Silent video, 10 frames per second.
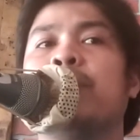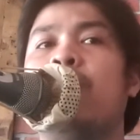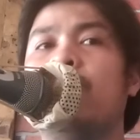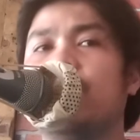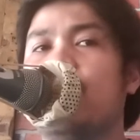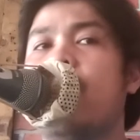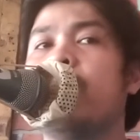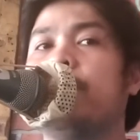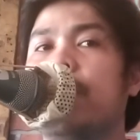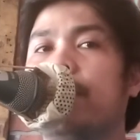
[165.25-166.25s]
but also
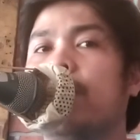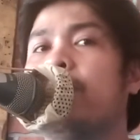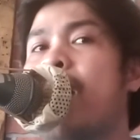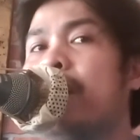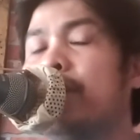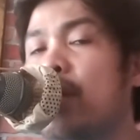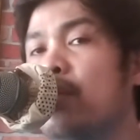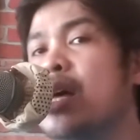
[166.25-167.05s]
on the people around you.